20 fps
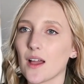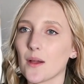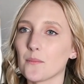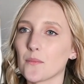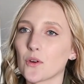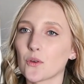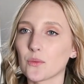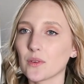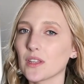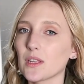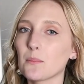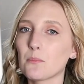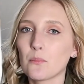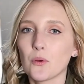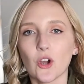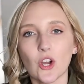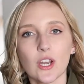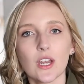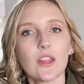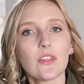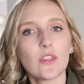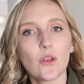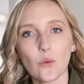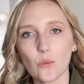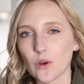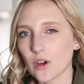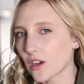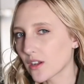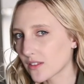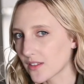or really put in the
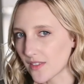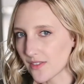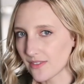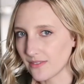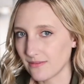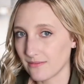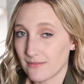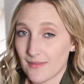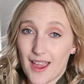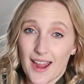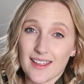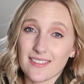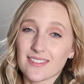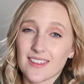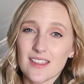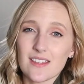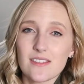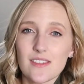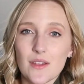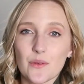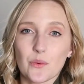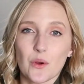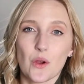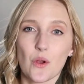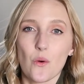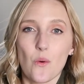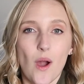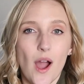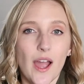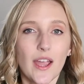work that I think they
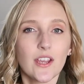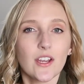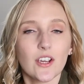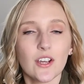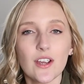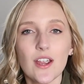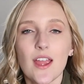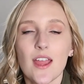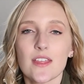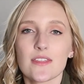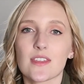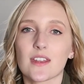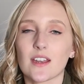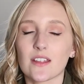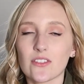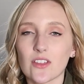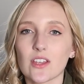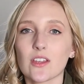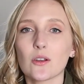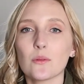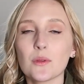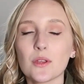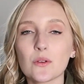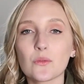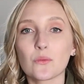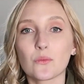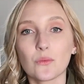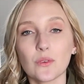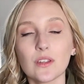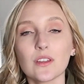require, then I think it'll be
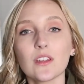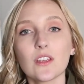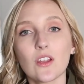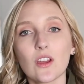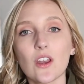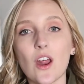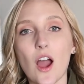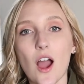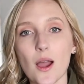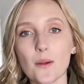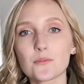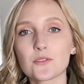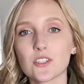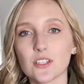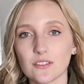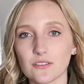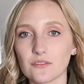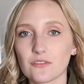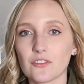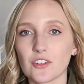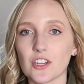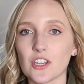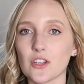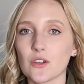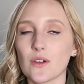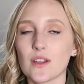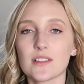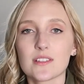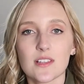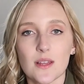a really good option for
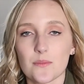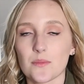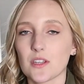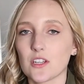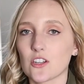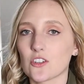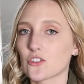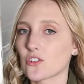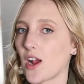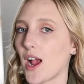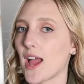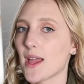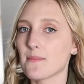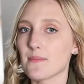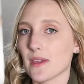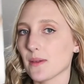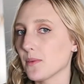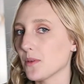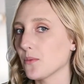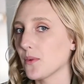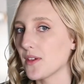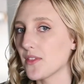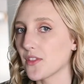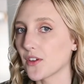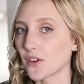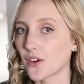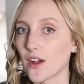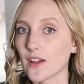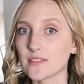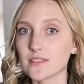you and something to try maybe when
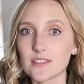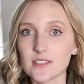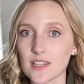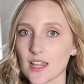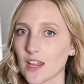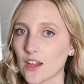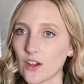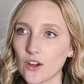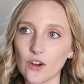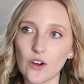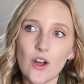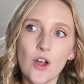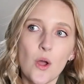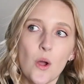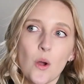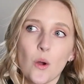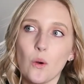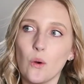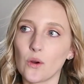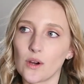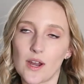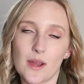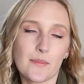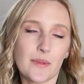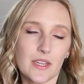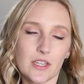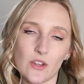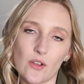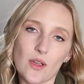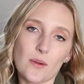they're on sale. Or, I
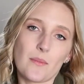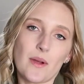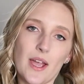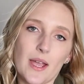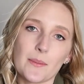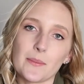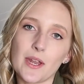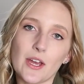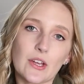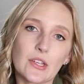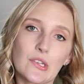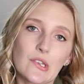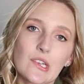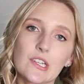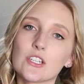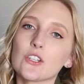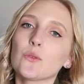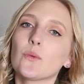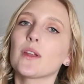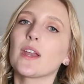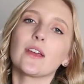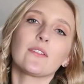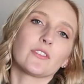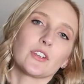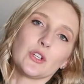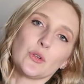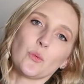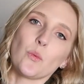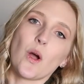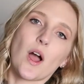mean, you can buy them now. You can do whatever
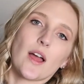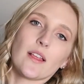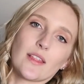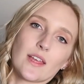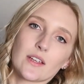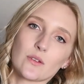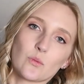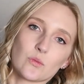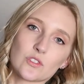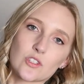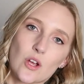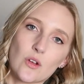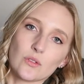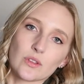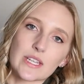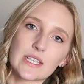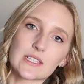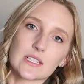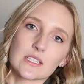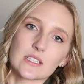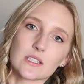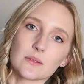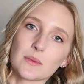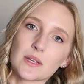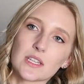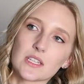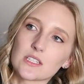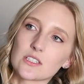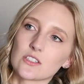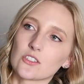you want. Like, don't listen to
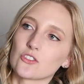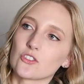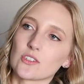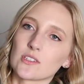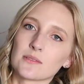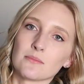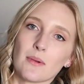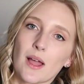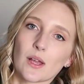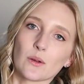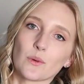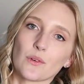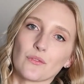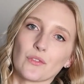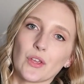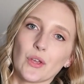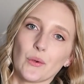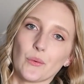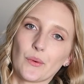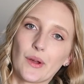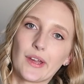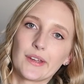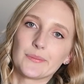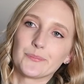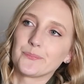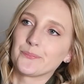me. This is just my review, right?